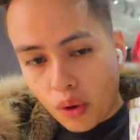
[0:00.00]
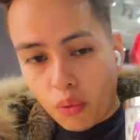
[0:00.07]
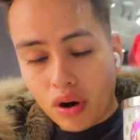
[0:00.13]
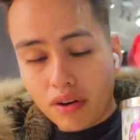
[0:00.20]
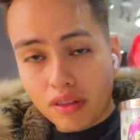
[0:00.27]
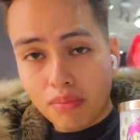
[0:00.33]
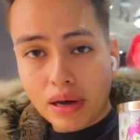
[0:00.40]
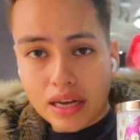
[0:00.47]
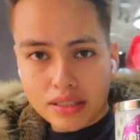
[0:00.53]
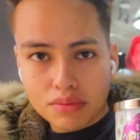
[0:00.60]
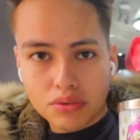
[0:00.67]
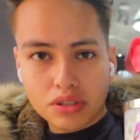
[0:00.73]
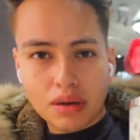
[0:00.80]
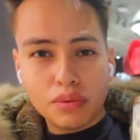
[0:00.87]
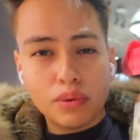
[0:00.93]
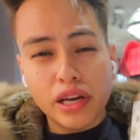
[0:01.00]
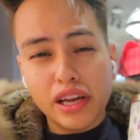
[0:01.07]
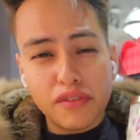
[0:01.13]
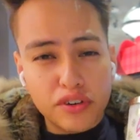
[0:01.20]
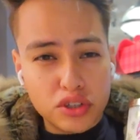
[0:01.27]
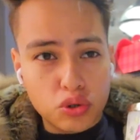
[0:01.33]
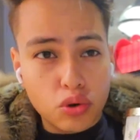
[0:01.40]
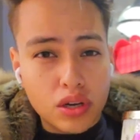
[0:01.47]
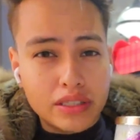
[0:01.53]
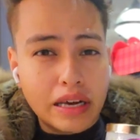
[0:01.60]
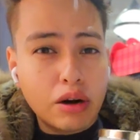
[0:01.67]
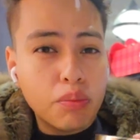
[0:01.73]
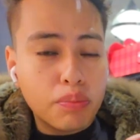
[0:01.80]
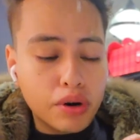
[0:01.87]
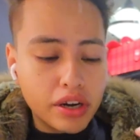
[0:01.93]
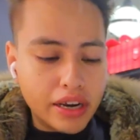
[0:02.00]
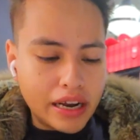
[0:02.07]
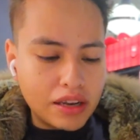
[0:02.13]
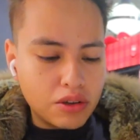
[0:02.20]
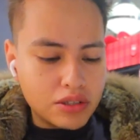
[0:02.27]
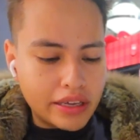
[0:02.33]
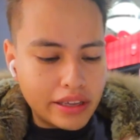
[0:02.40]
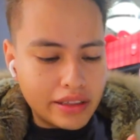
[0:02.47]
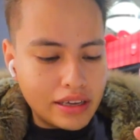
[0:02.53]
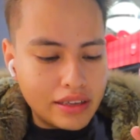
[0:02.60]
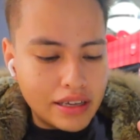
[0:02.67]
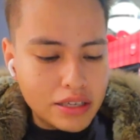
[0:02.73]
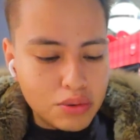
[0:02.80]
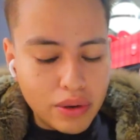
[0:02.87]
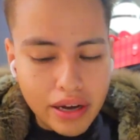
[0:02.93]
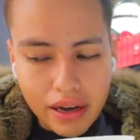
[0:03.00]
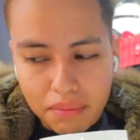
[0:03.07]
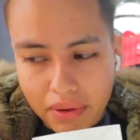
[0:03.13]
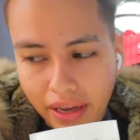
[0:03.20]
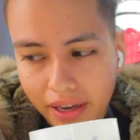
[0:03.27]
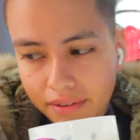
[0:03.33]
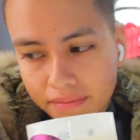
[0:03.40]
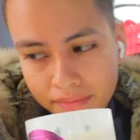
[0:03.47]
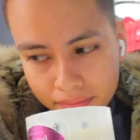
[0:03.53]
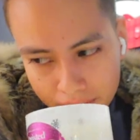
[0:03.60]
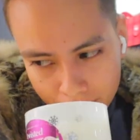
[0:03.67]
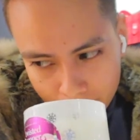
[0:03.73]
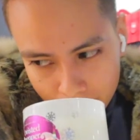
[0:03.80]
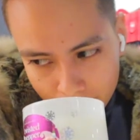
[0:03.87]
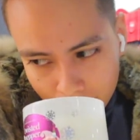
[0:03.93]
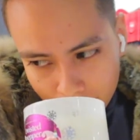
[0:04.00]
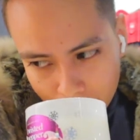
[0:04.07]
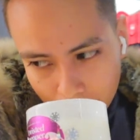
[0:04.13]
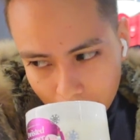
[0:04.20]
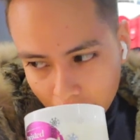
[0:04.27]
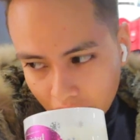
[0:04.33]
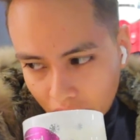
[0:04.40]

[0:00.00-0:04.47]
one of the balsams. So I'm only here for two, because I don't burn candles like that. That's why I'm like, you